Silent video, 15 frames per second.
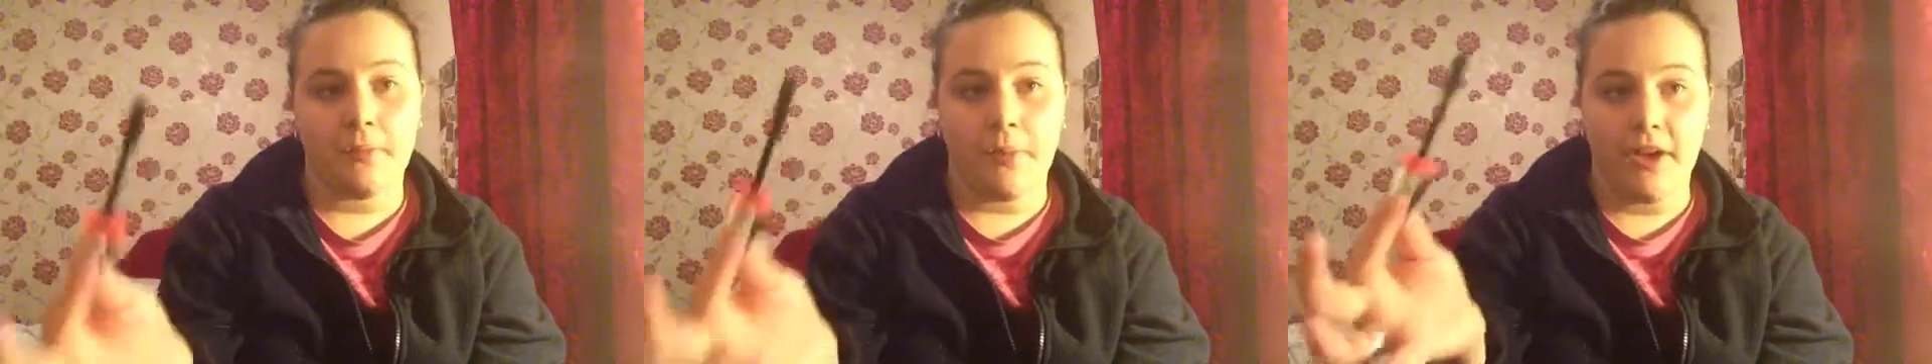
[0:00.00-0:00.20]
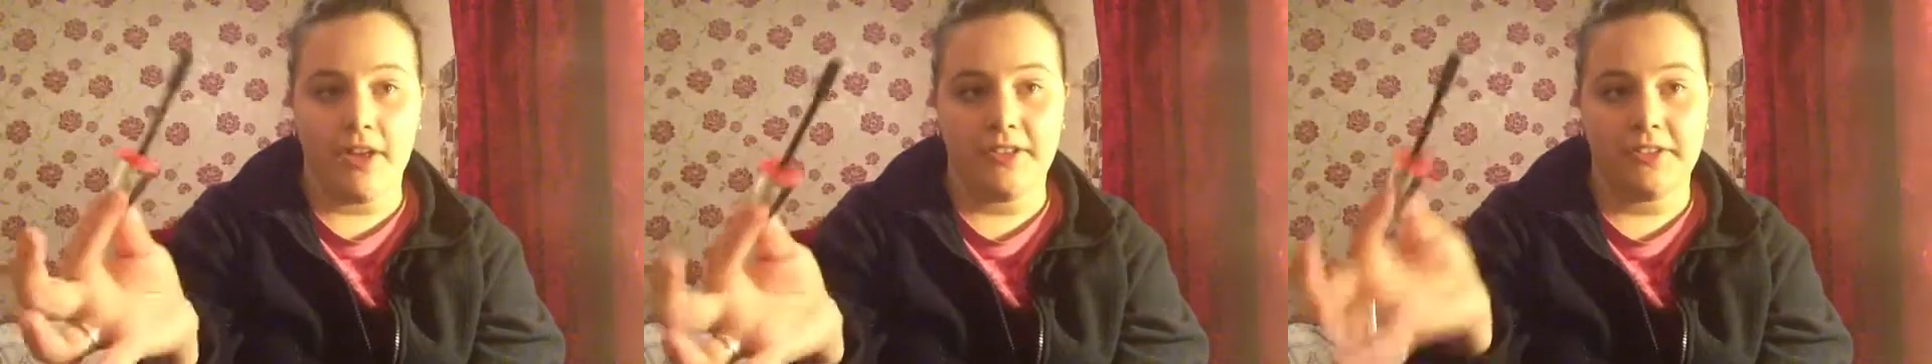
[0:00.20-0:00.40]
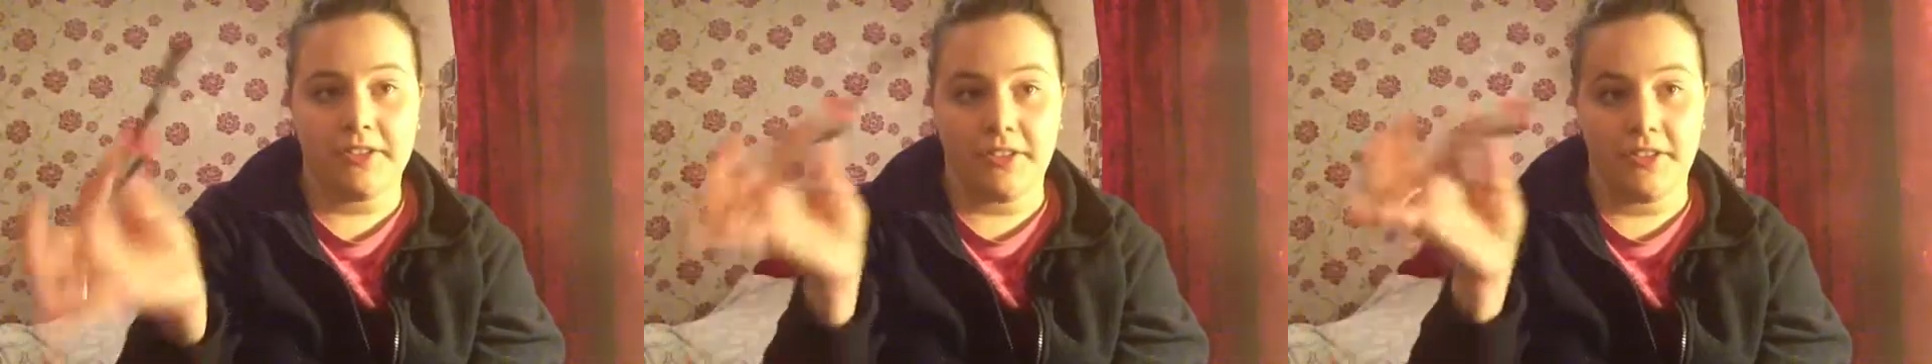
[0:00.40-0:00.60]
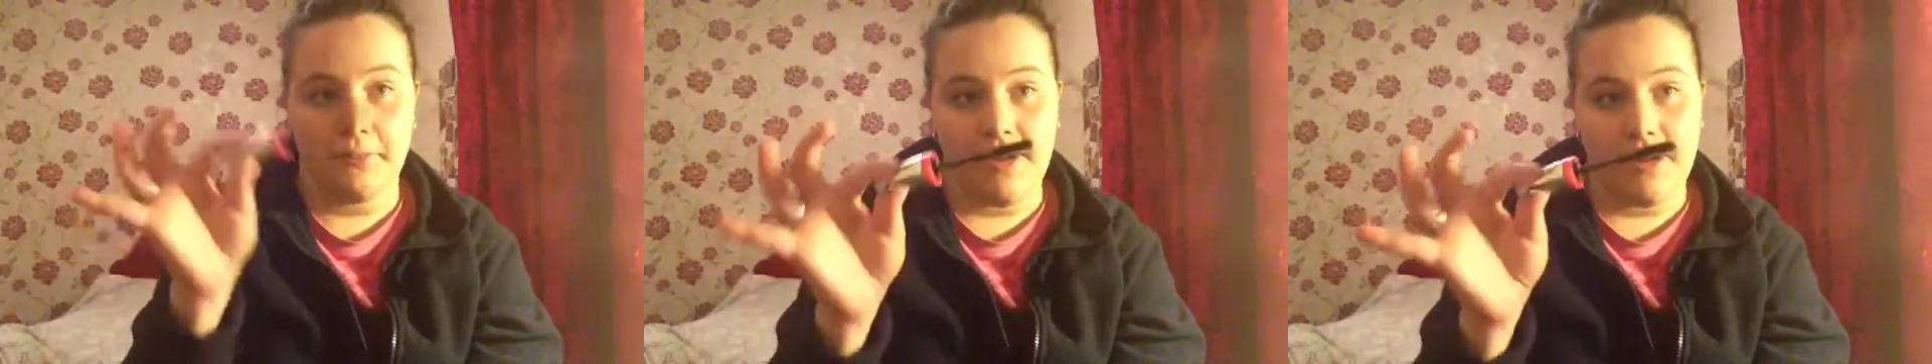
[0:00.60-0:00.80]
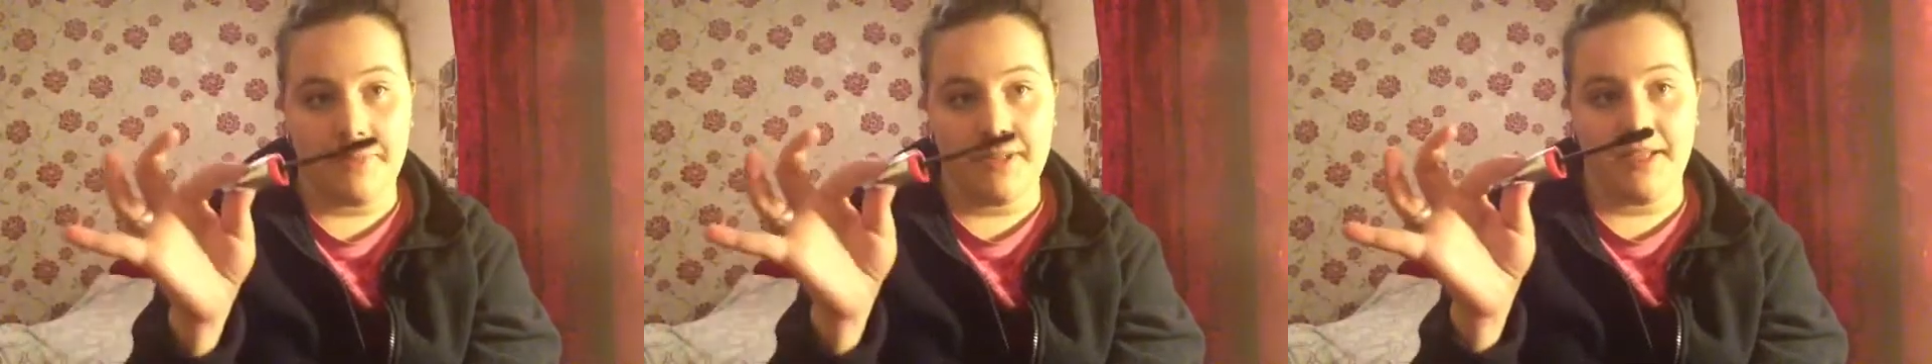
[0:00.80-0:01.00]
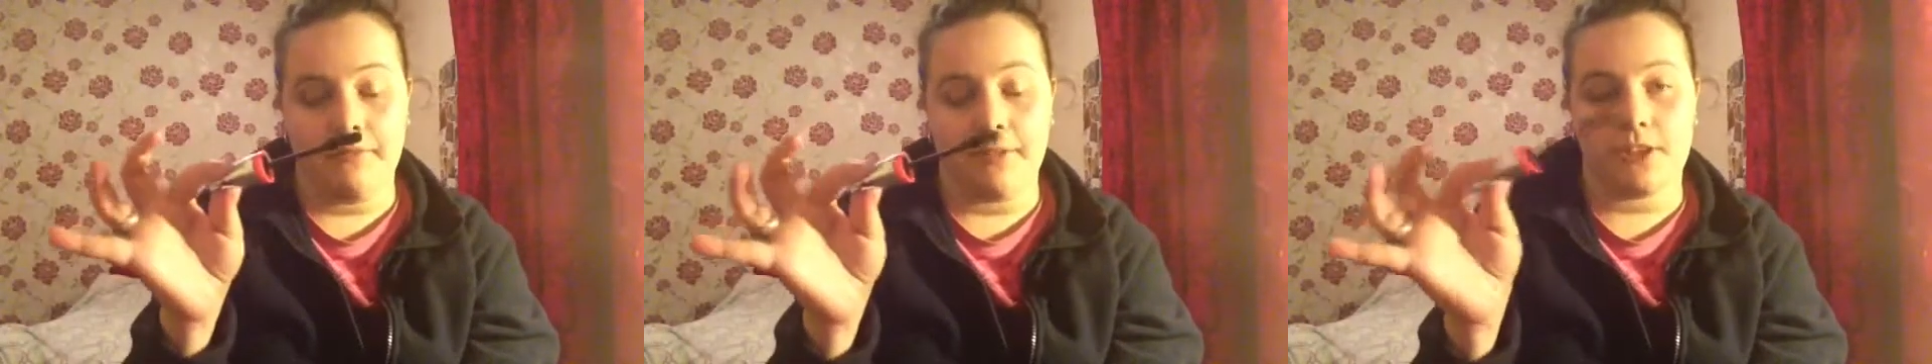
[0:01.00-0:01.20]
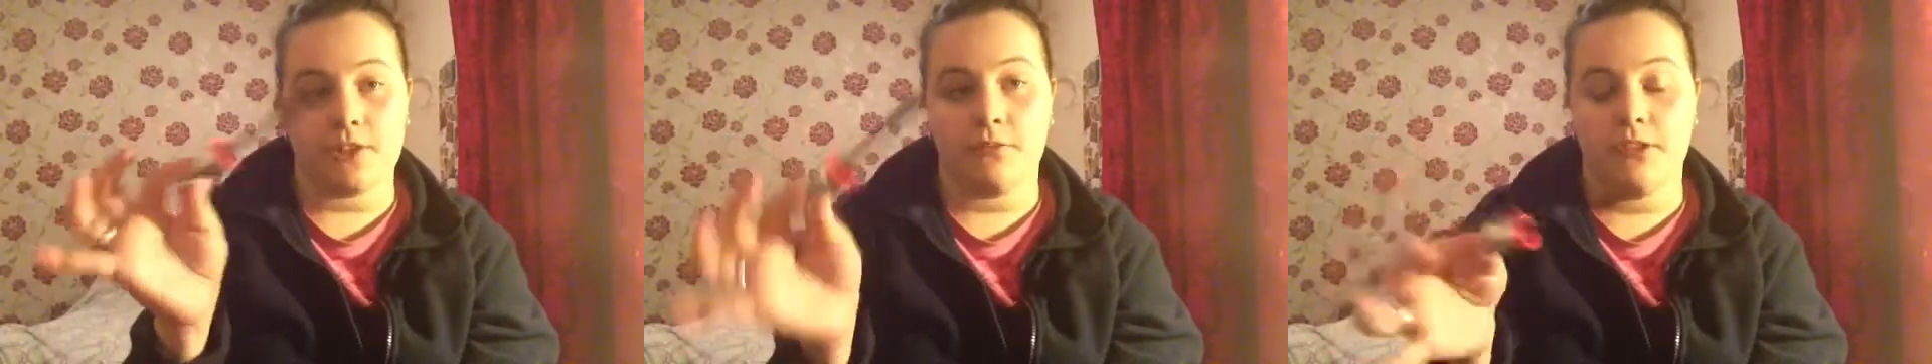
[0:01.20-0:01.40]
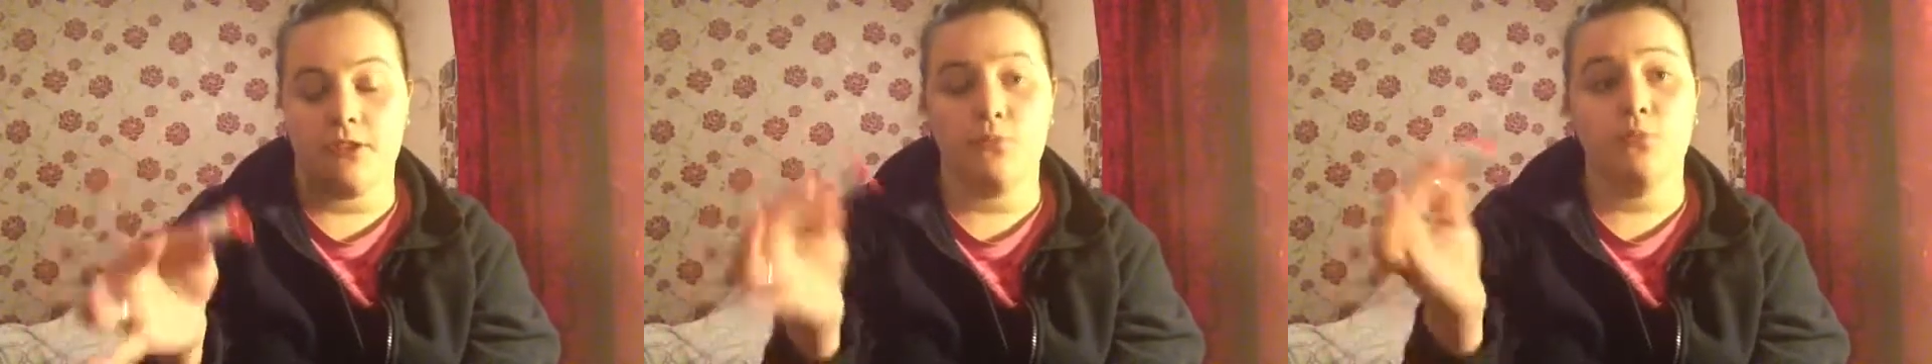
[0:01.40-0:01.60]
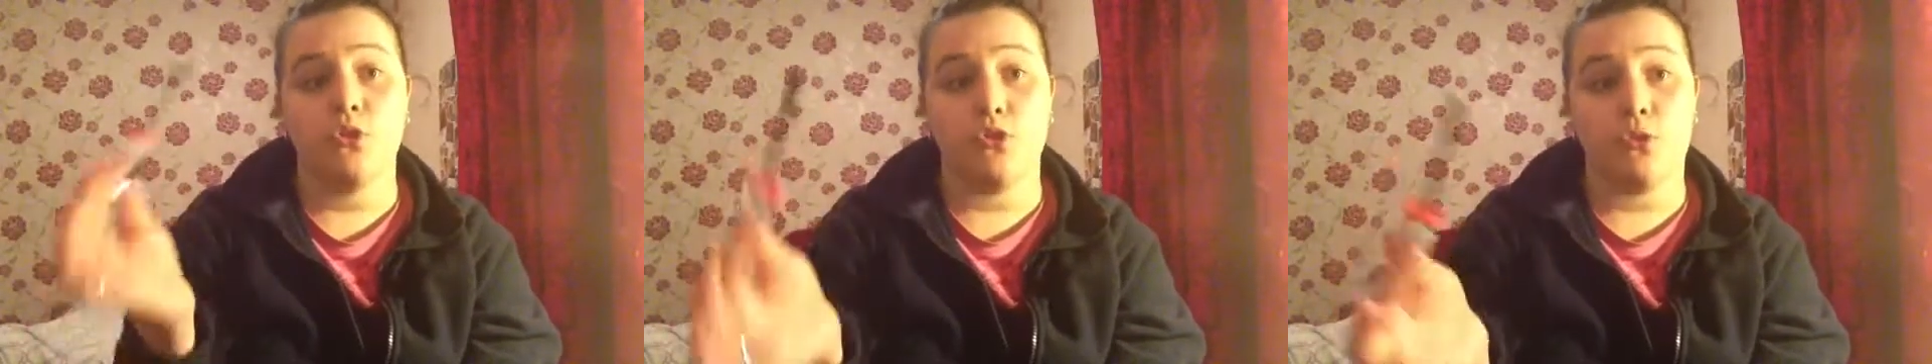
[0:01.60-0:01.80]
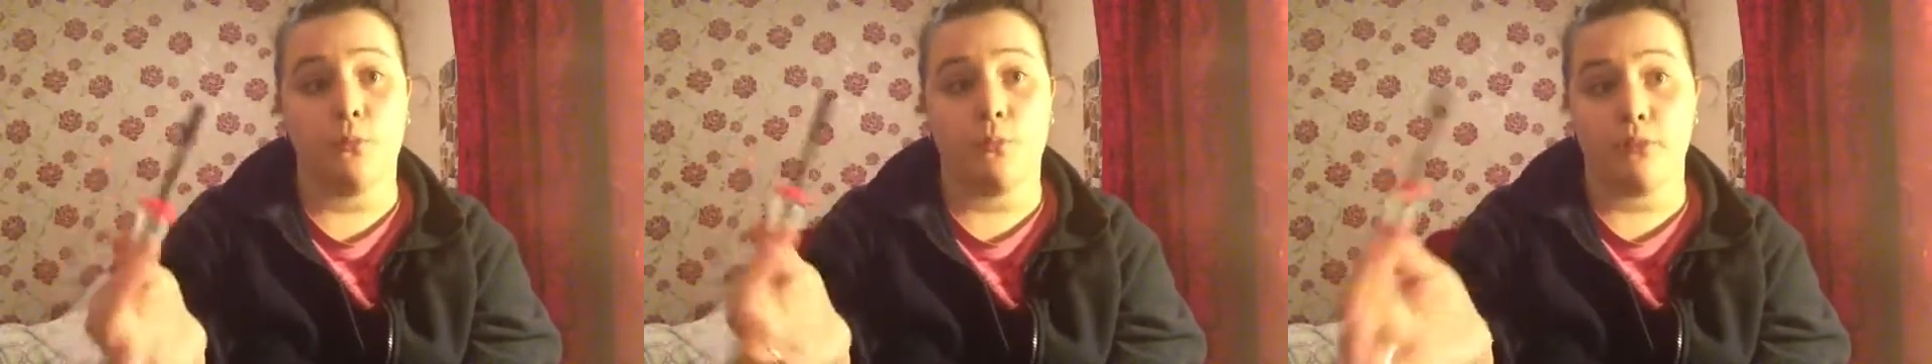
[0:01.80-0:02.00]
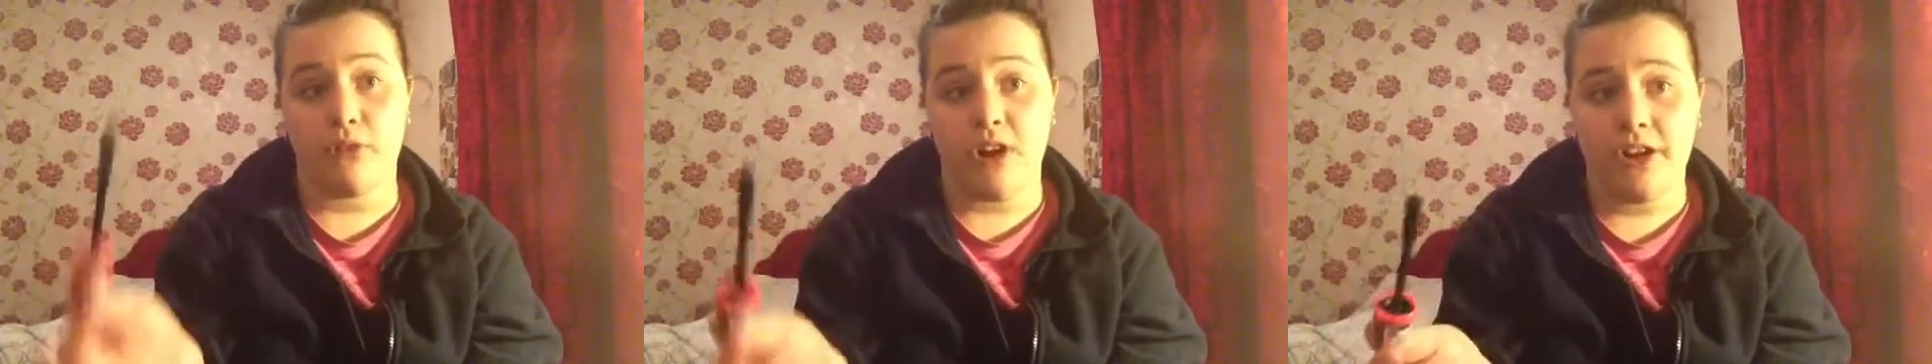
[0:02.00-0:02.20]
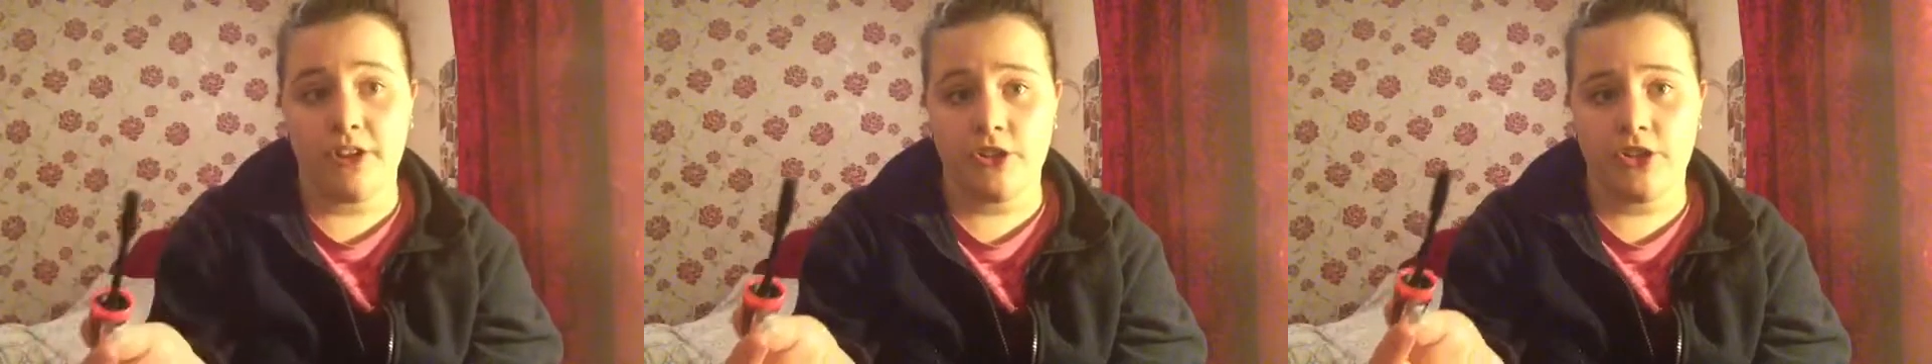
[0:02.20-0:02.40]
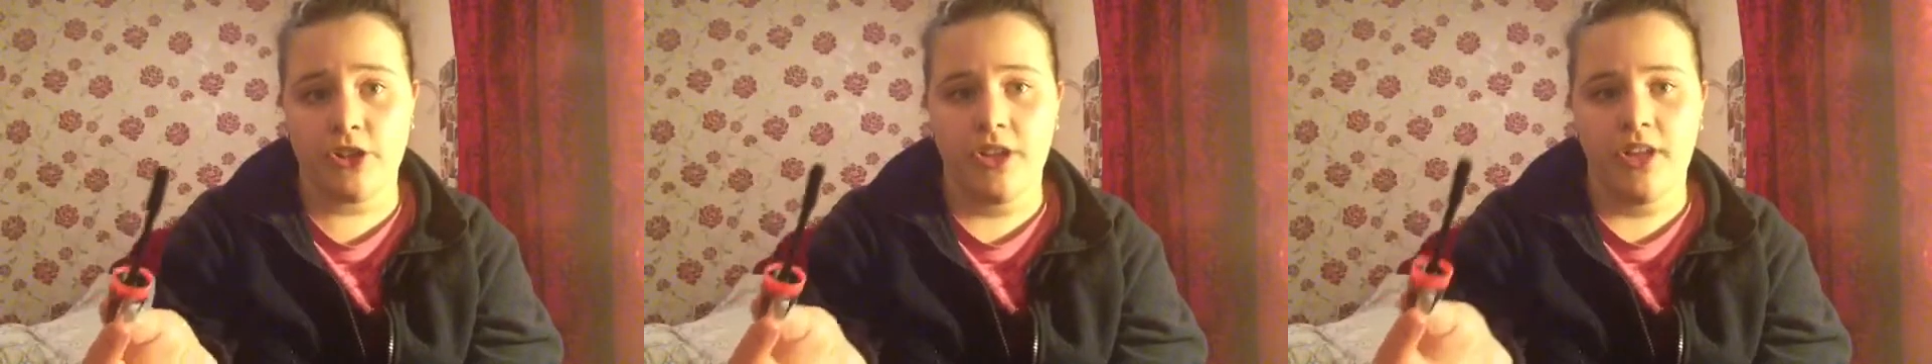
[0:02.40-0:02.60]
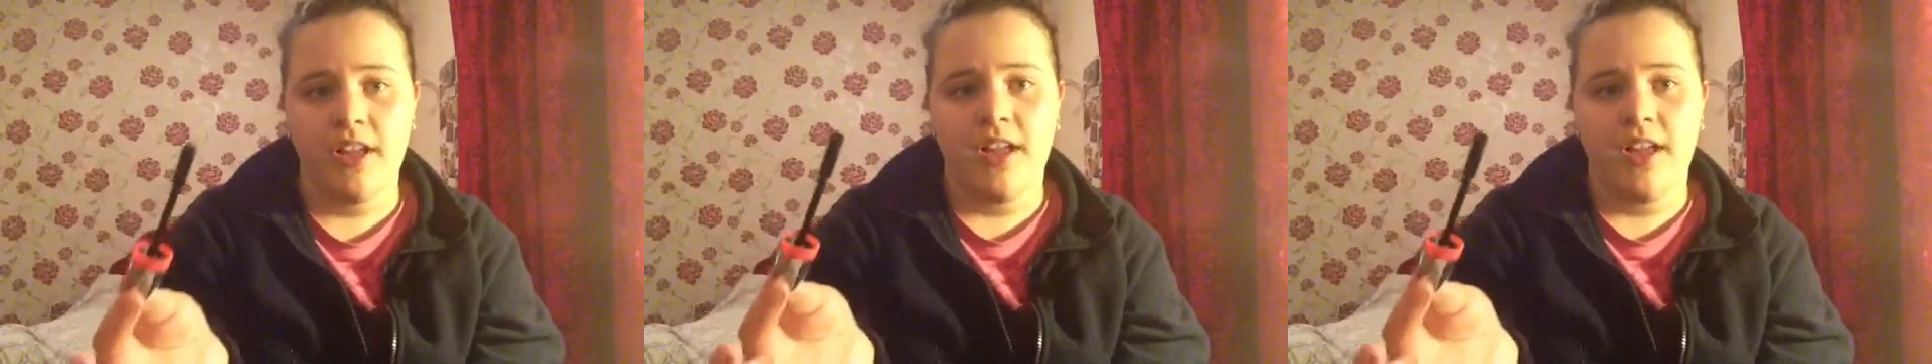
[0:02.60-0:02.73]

opposed to the Maybelline one, which is more of a brush.